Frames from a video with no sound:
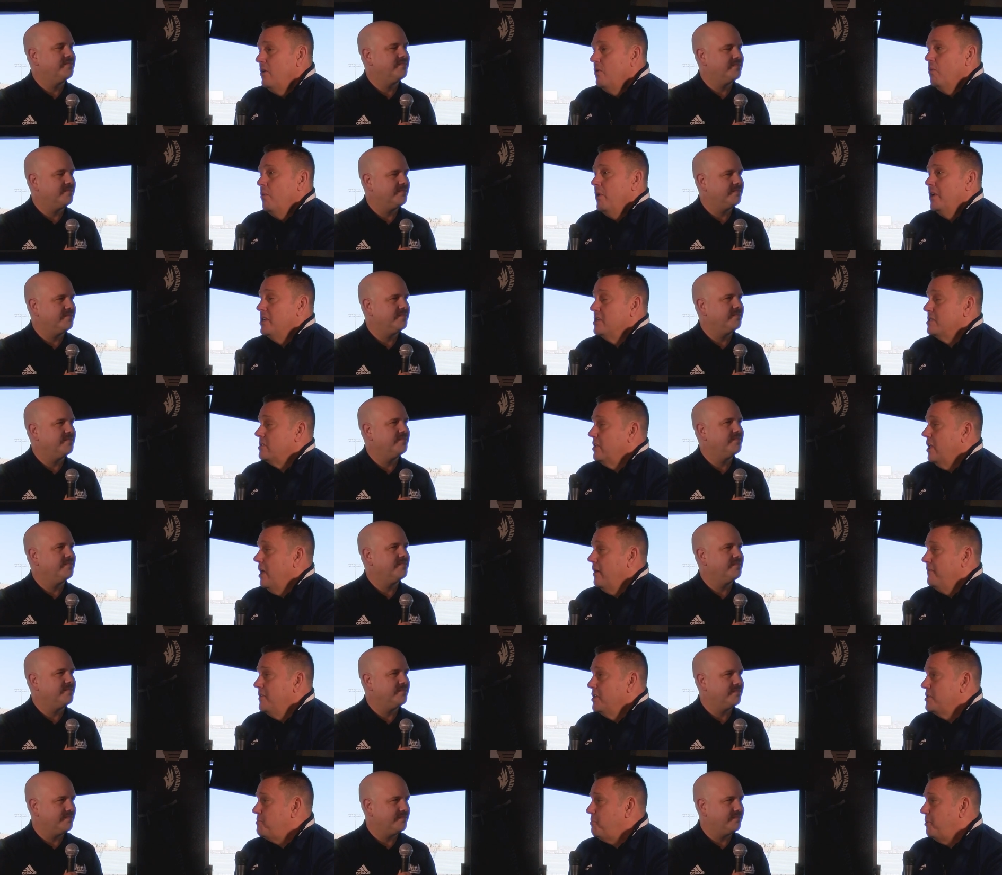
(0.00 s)
Speaker 1: We just
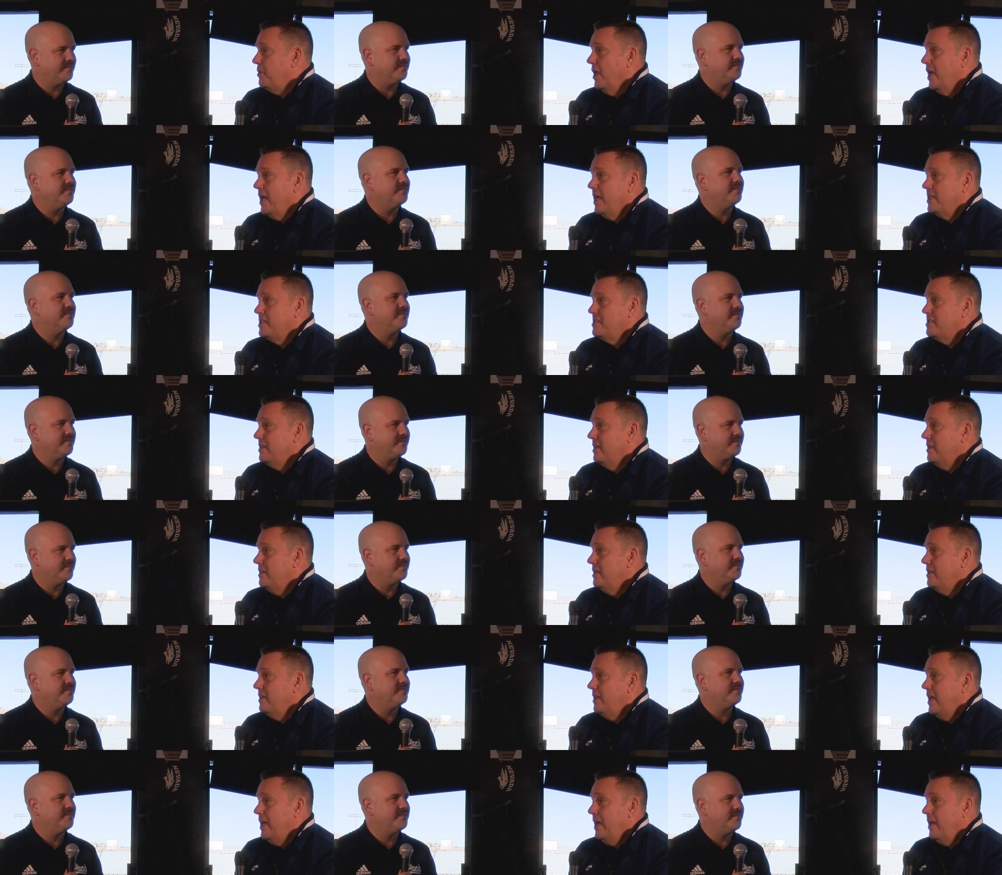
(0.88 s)
love this place,
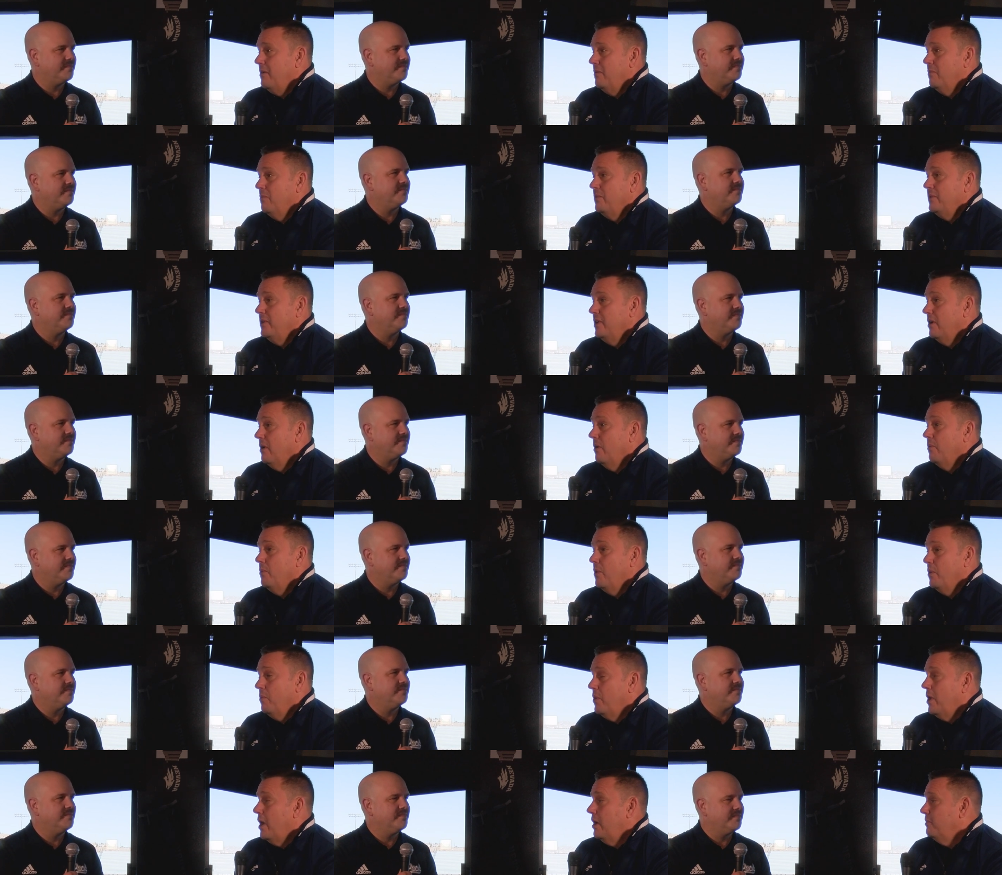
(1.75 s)
and and you know,
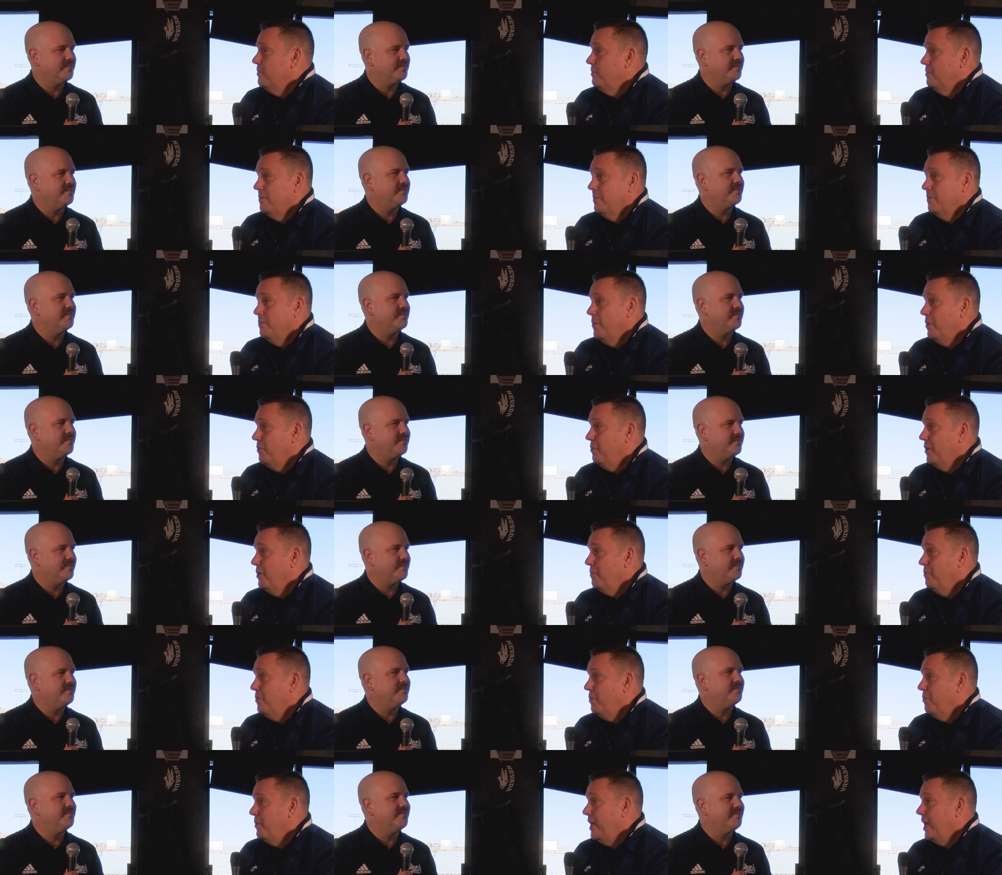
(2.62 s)
when we,
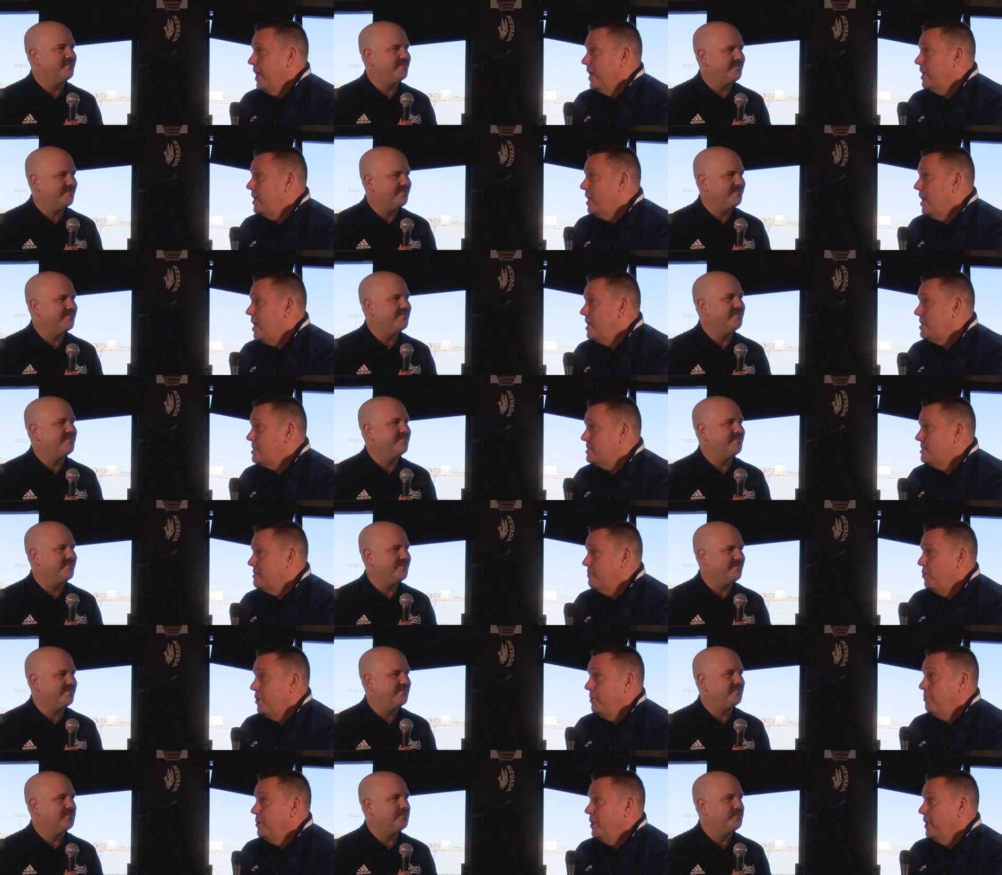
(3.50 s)
when we get cuts,
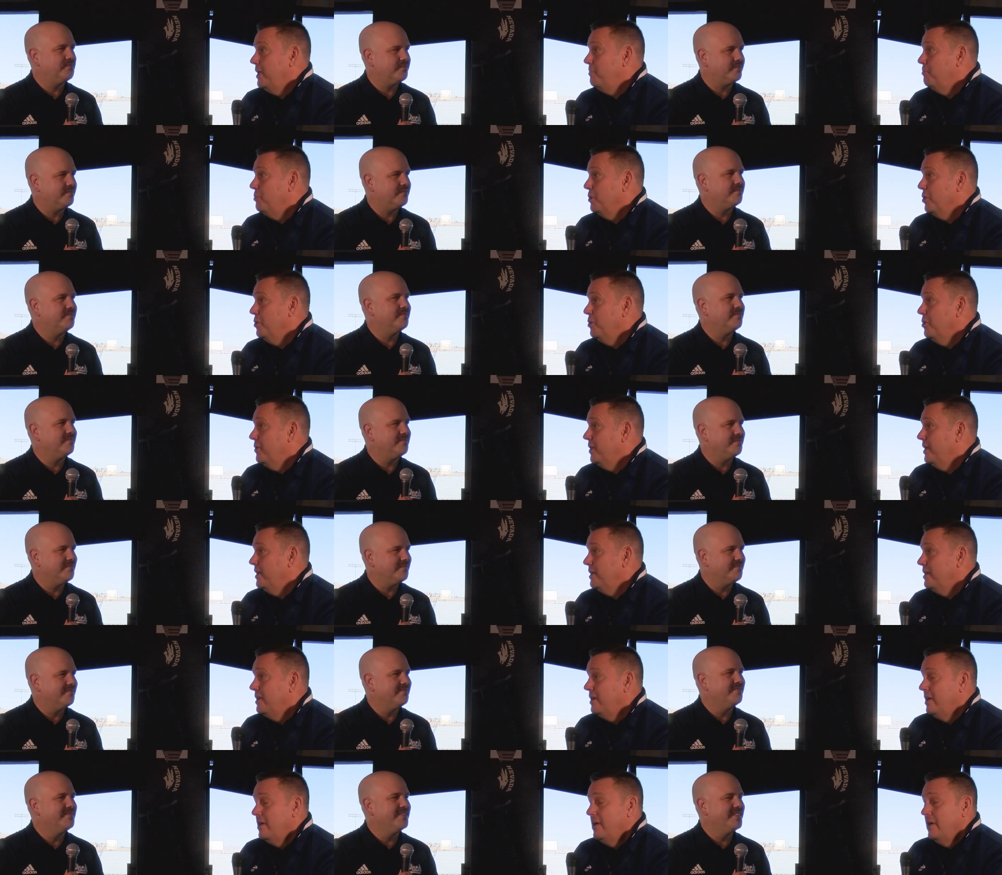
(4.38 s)
we bleed blue,
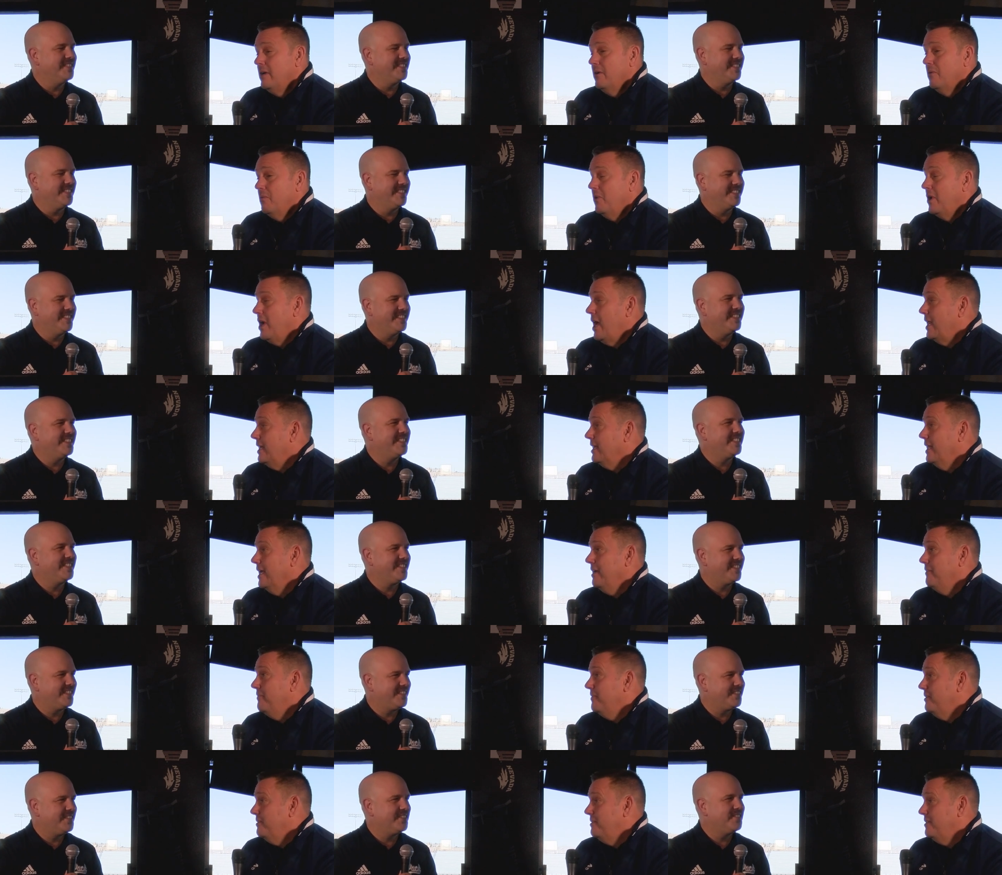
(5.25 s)
and we're not
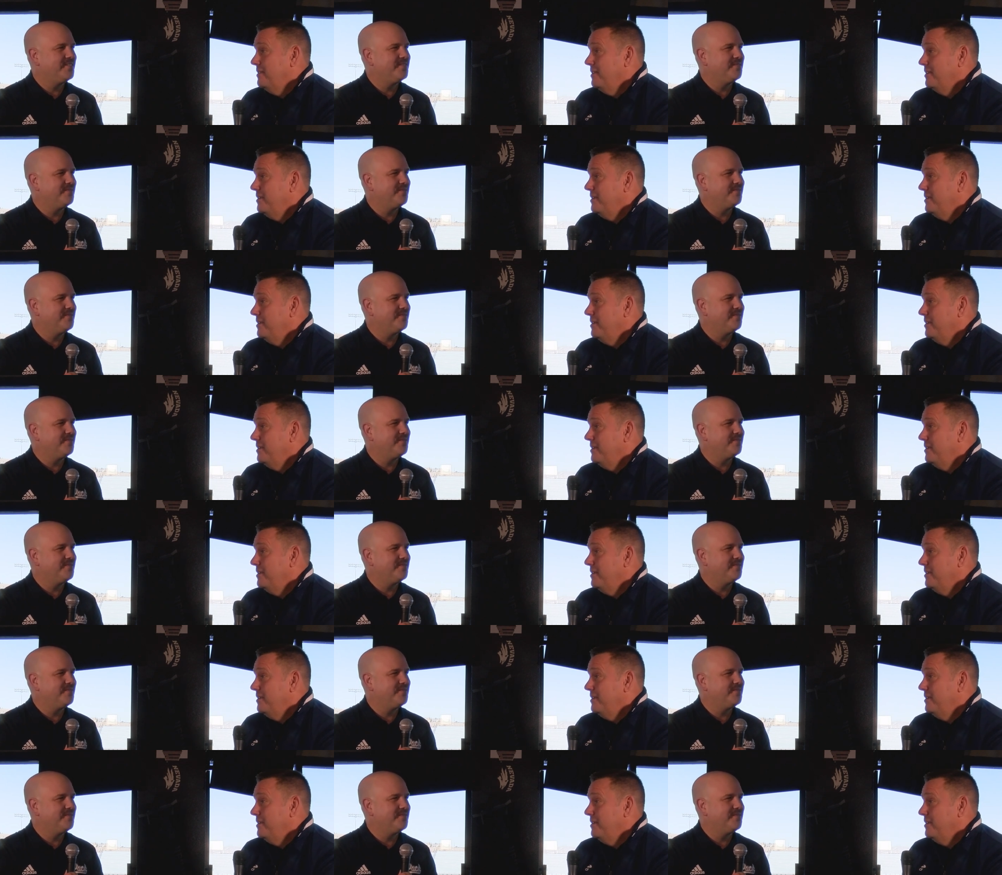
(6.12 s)
leaving.